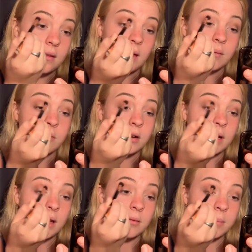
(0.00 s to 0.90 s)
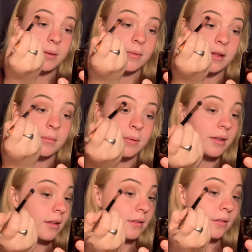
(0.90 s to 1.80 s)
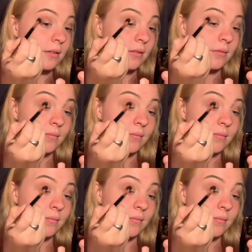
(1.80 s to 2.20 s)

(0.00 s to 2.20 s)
and worn it out in public because